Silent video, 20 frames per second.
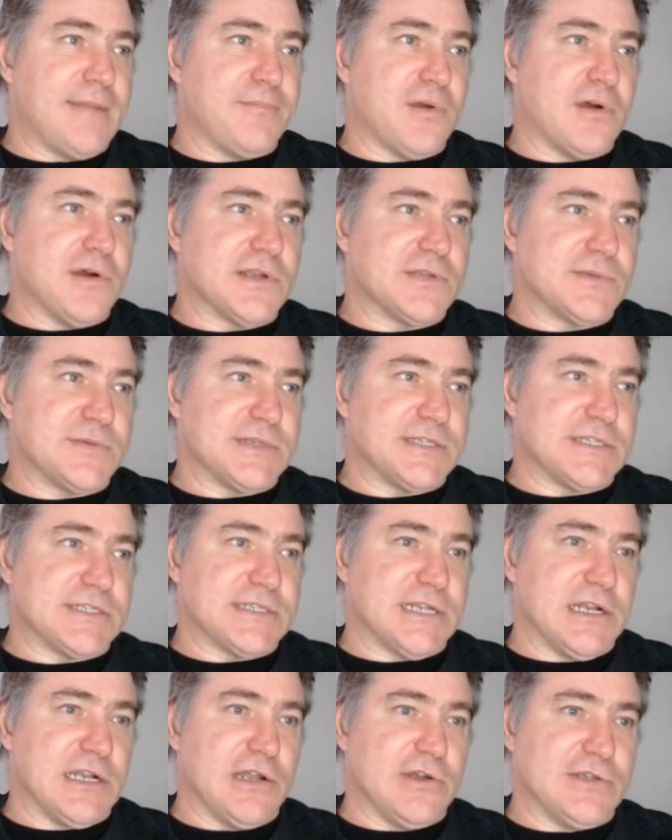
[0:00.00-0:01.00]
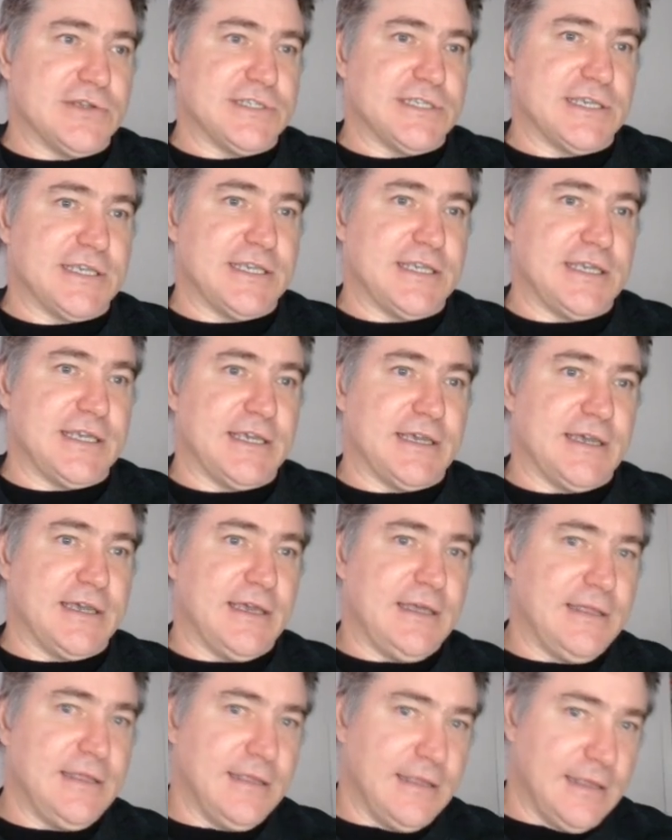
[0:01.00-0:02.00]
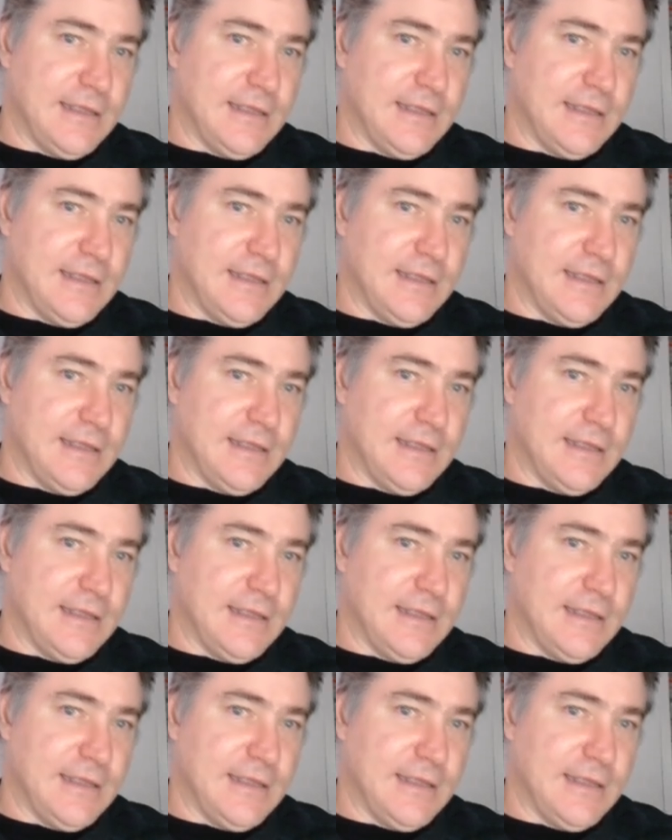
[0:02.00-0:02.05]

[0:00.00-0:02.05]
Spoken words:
box, which is closer here,